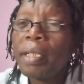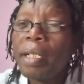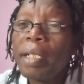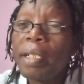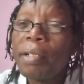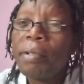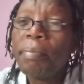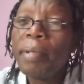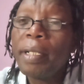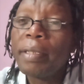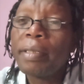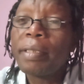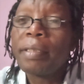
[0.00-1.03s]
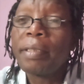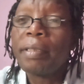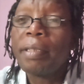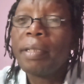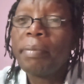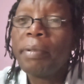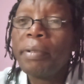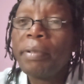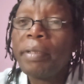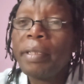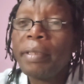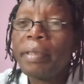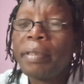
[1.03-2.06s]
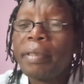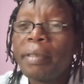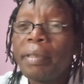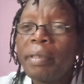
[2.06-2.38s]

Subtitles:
and comment about this.